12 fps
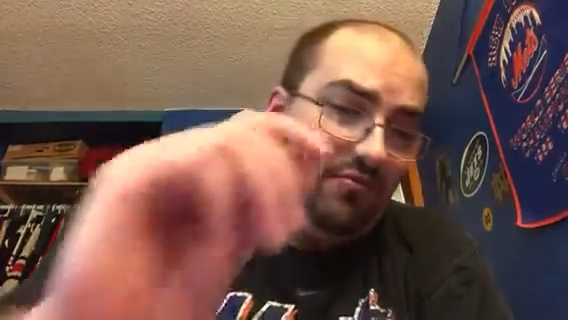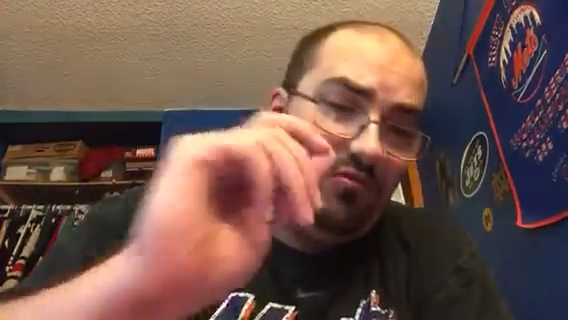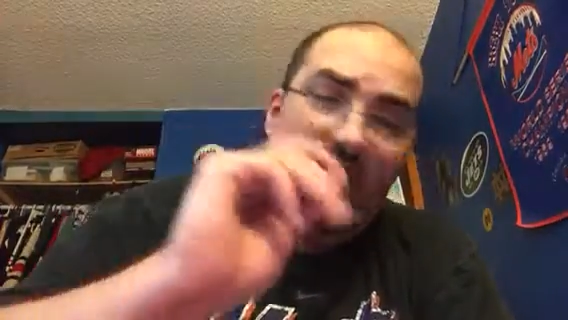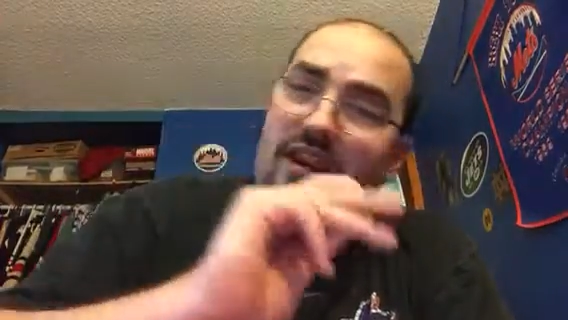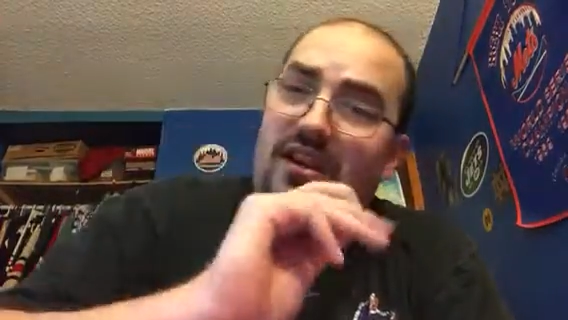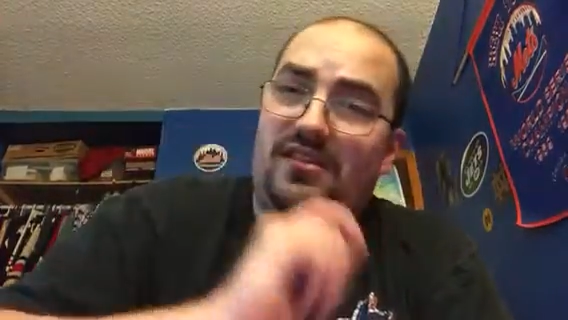
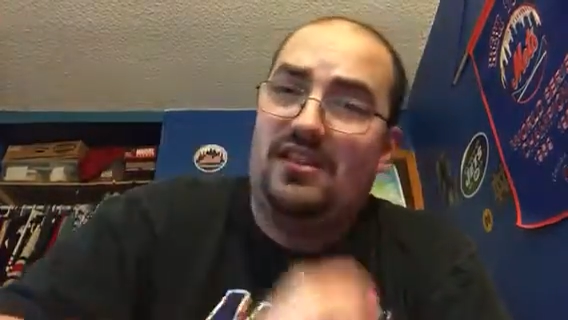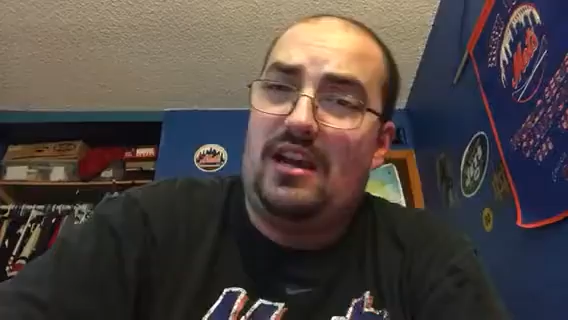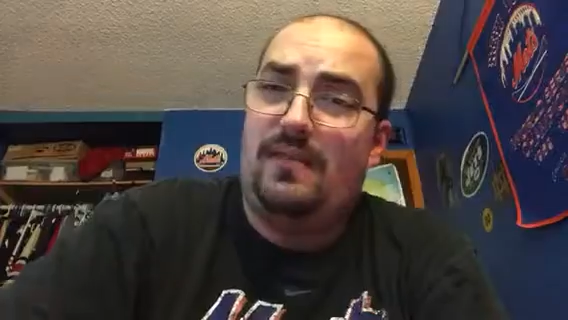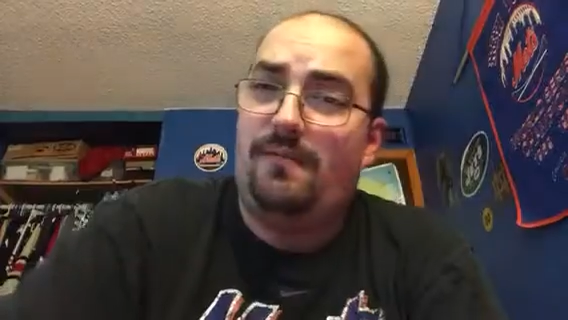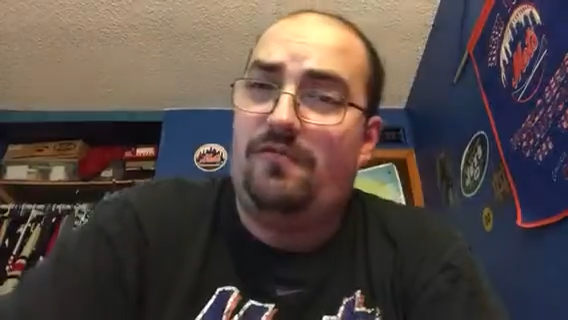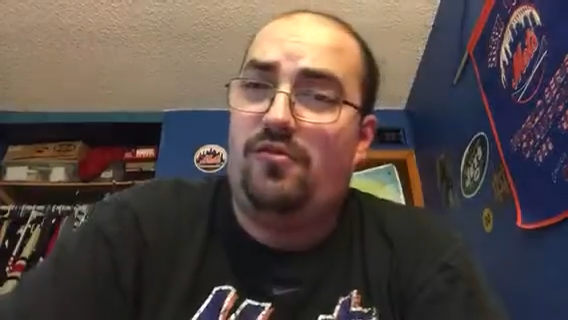right on
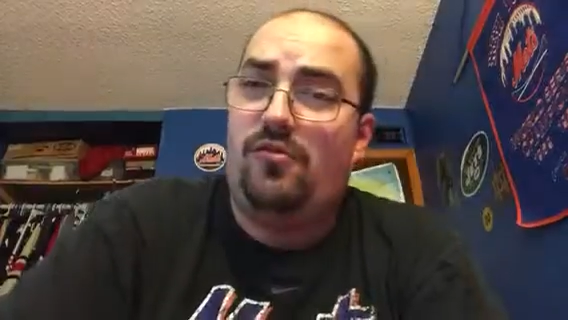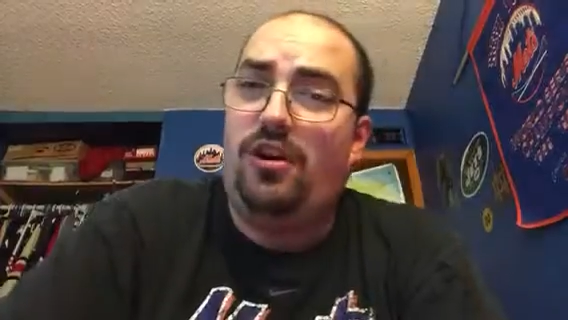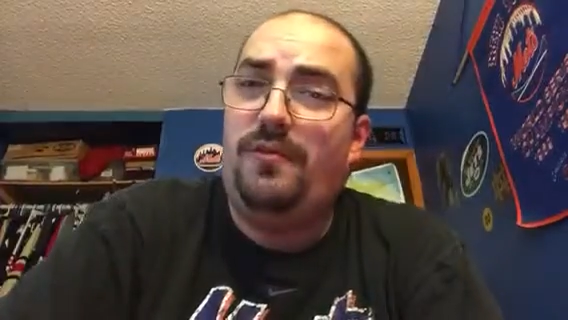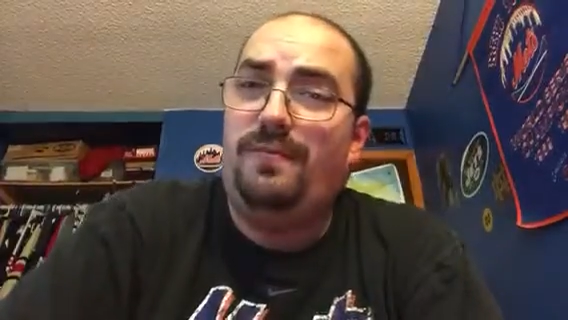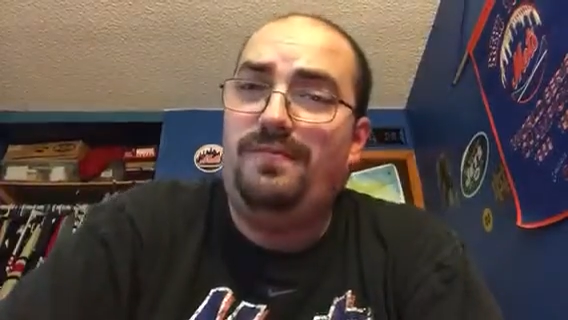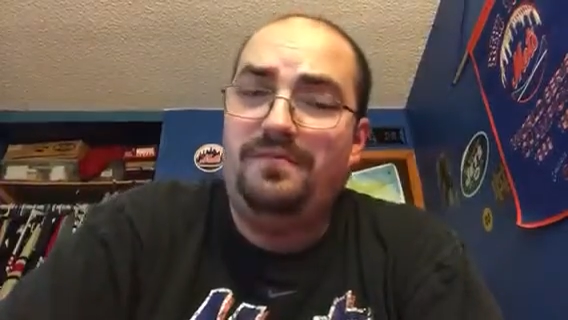time
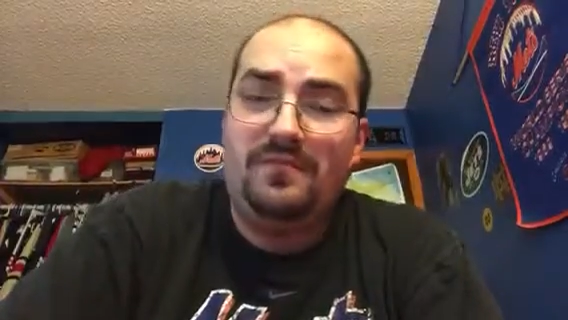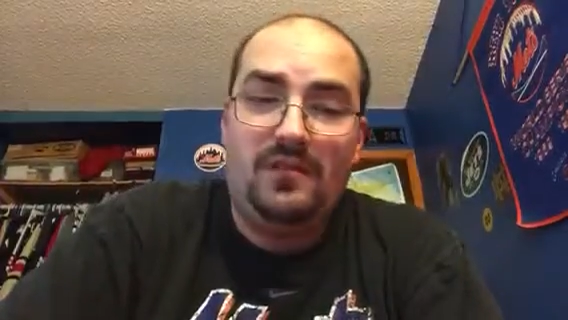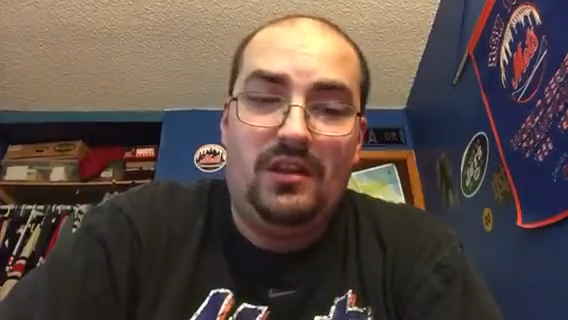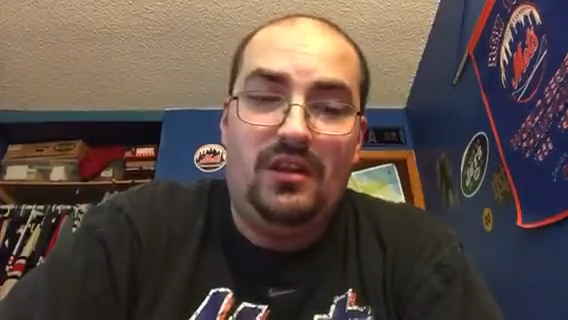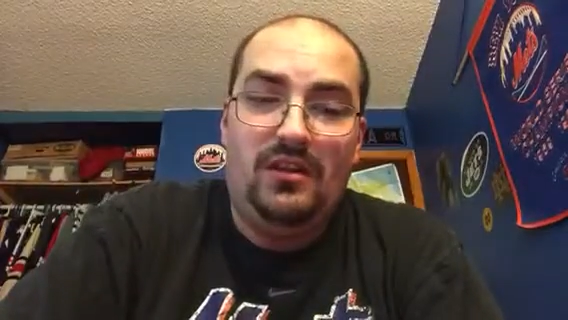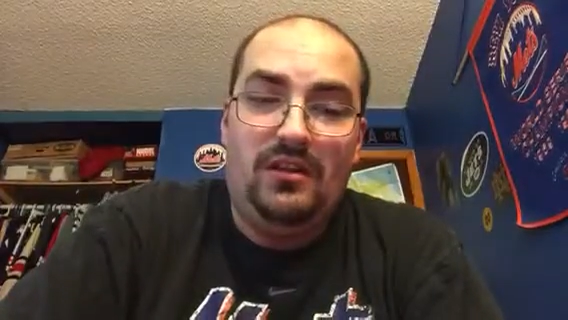for
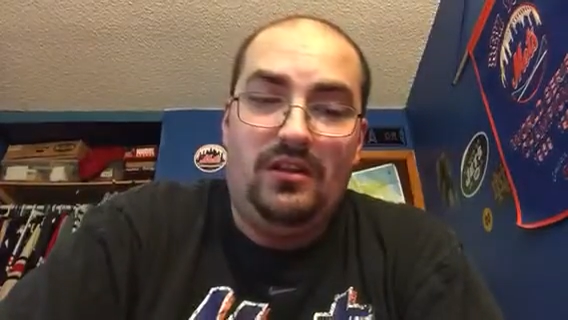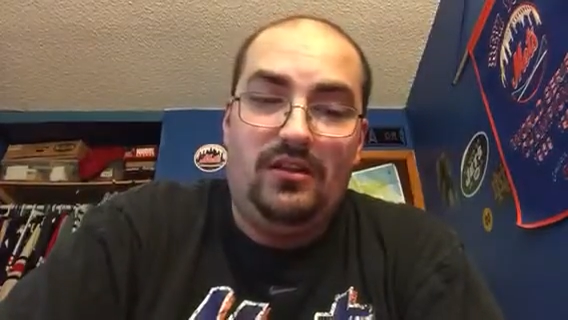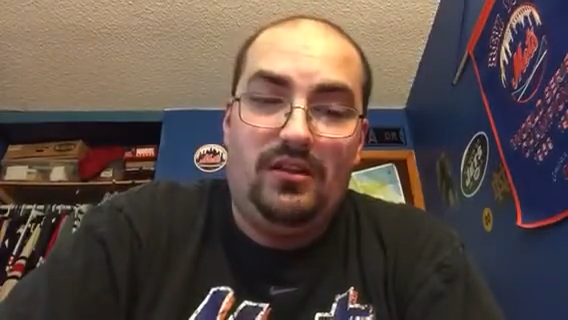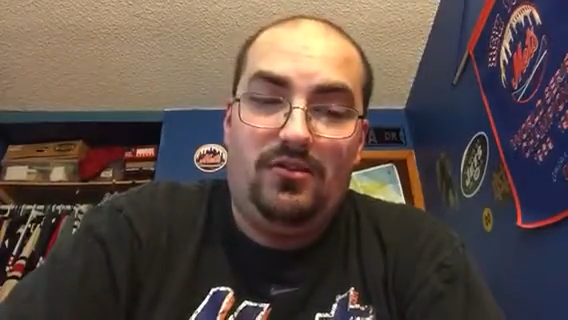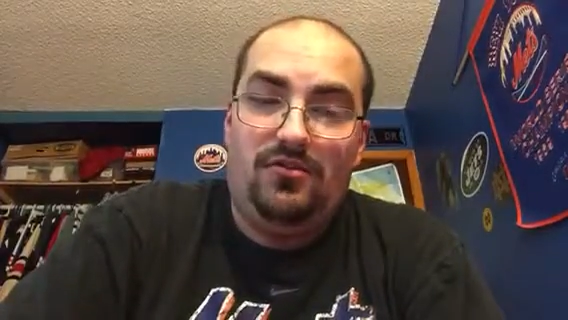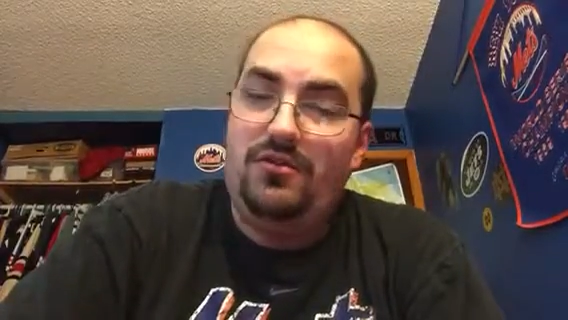
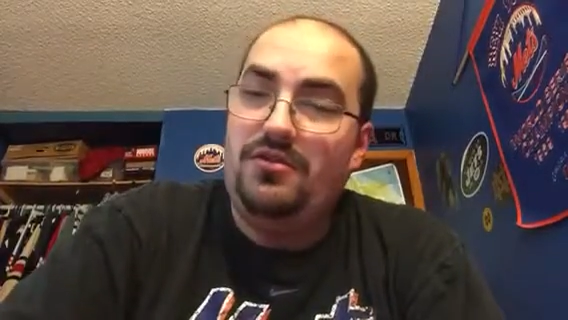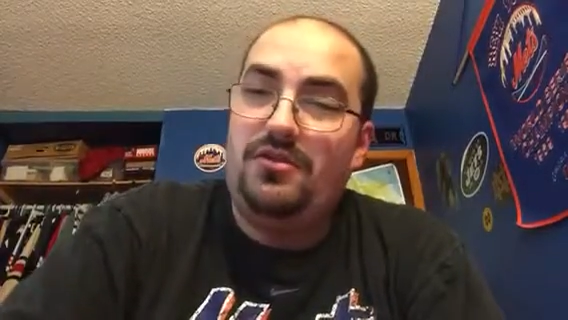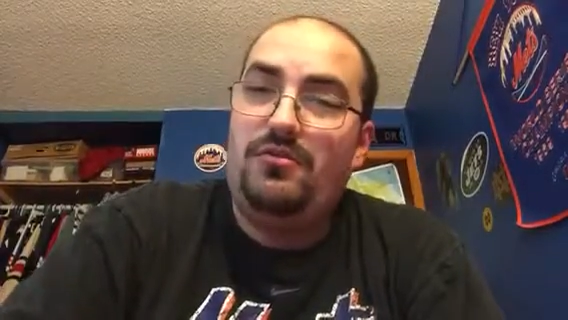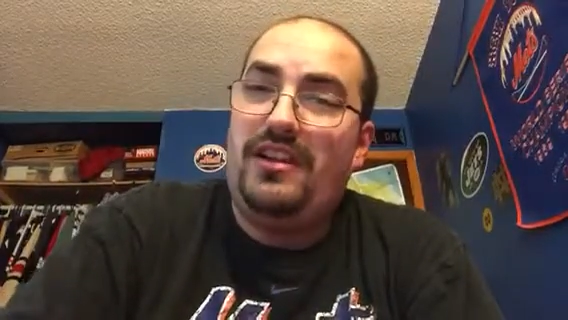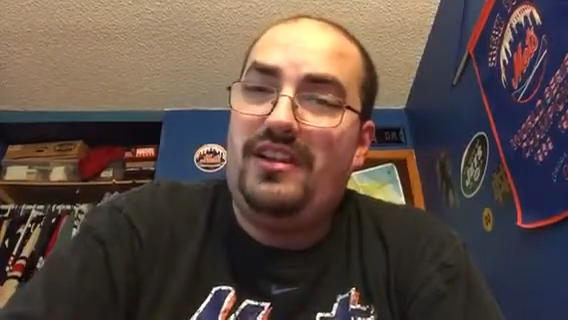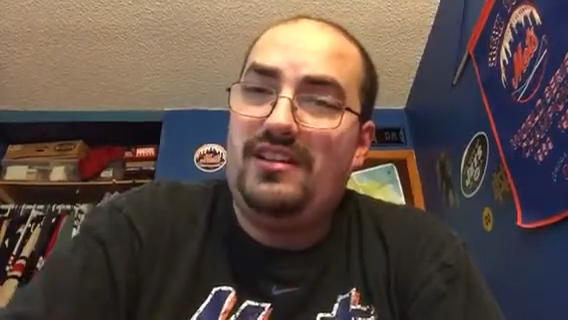the
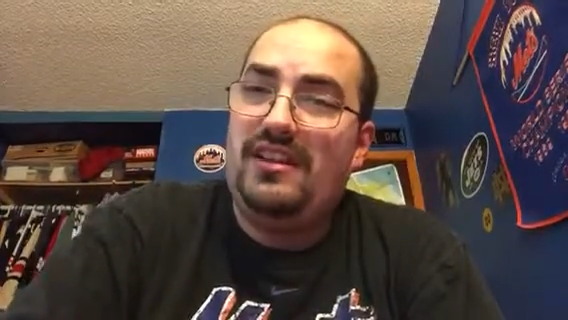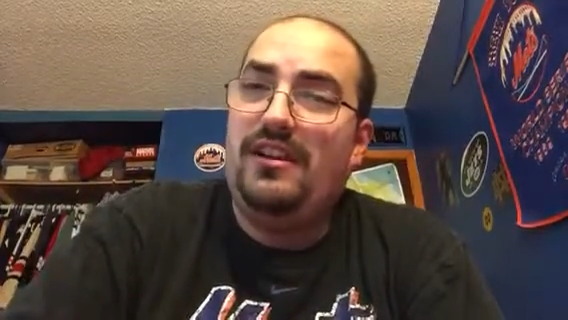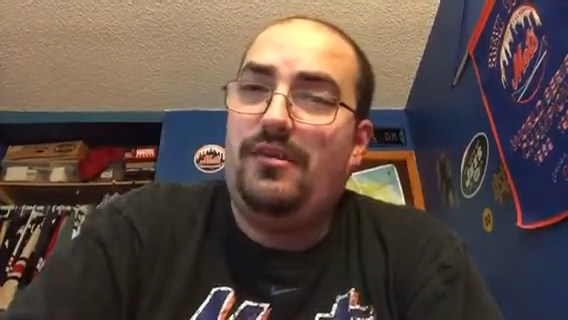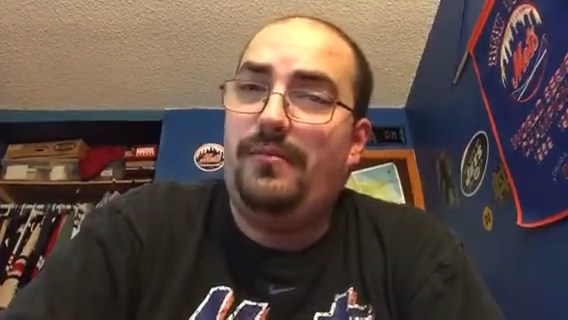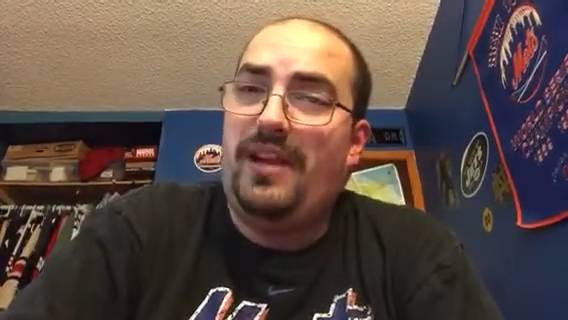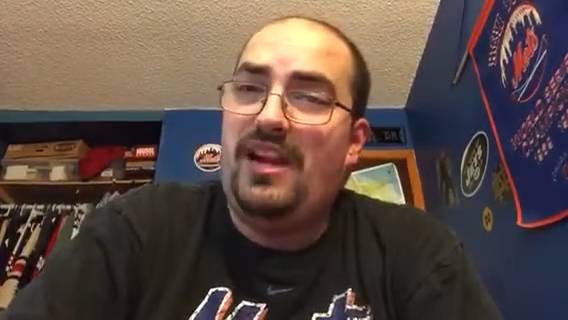Cruiserweight
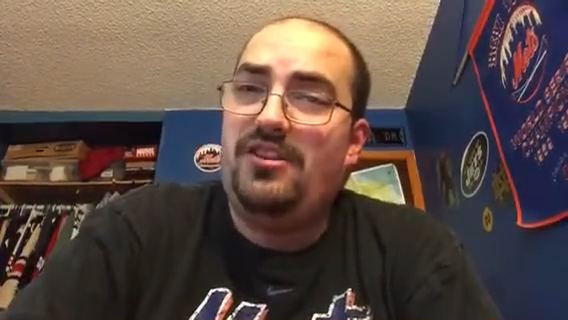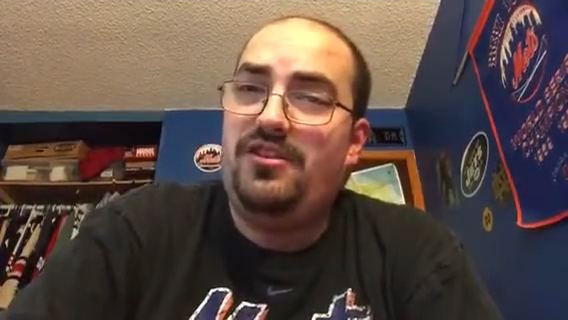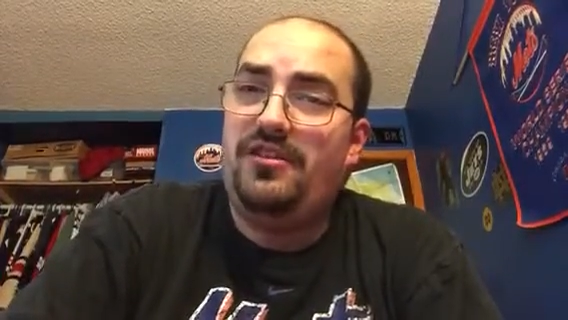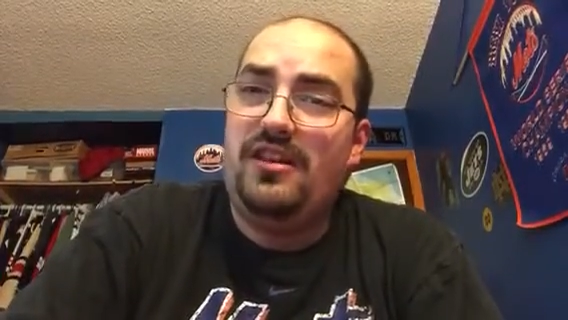title match.